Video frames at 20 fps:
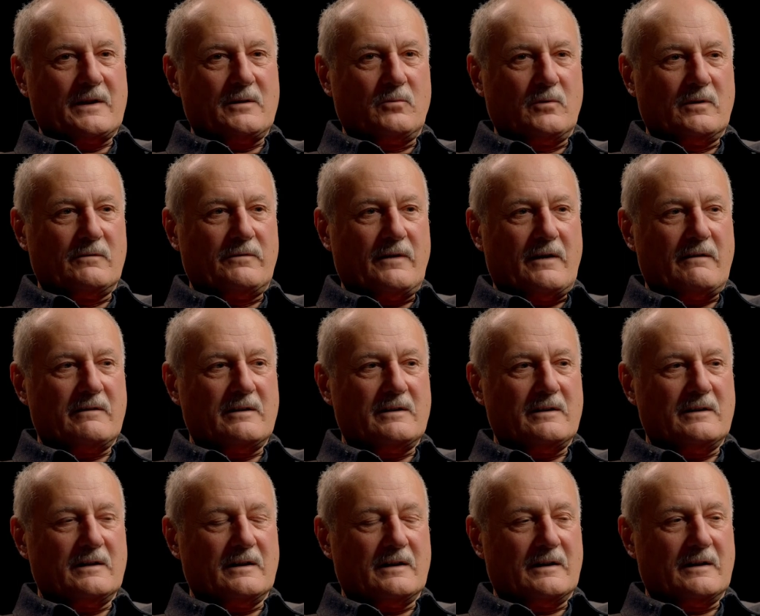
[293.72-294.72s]
they were very,
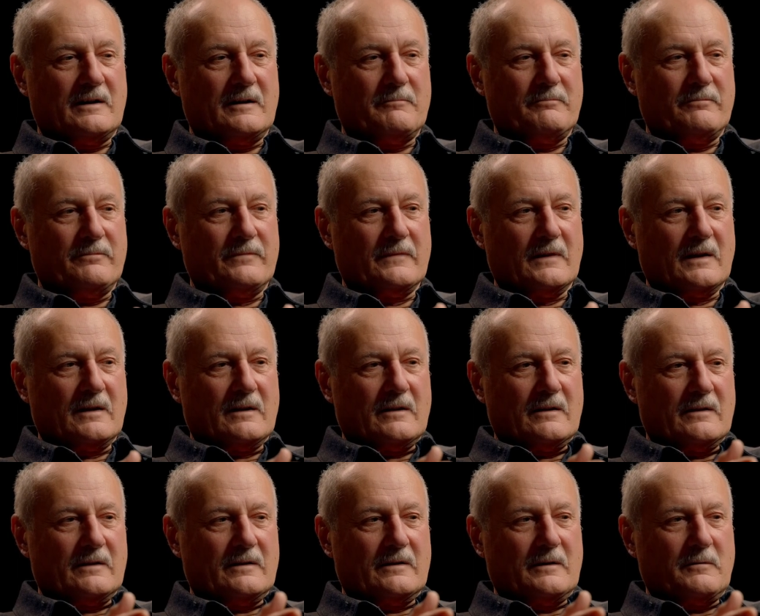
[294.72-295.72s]
um,
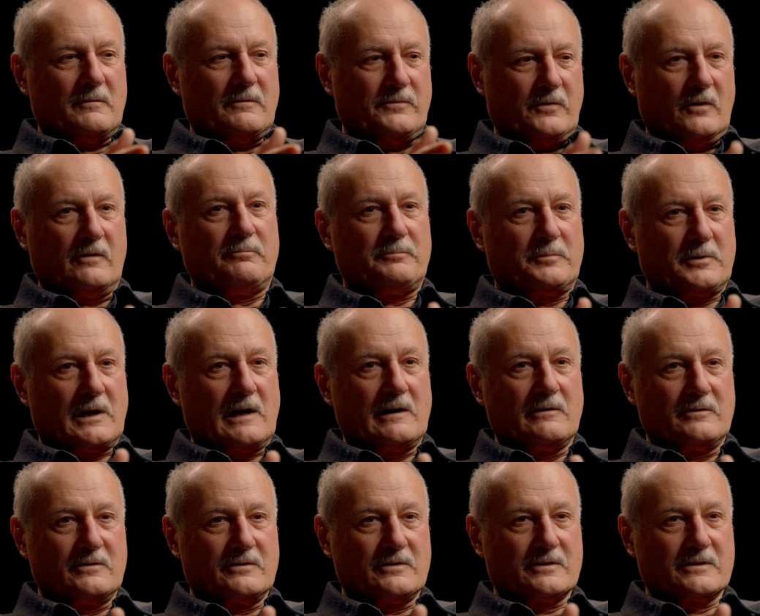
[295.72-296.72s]
they were full of
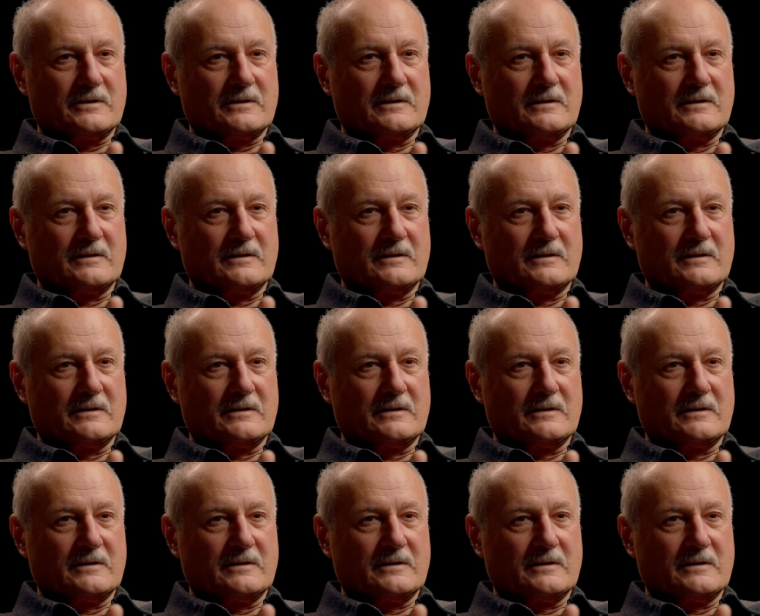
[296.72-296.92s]
prose.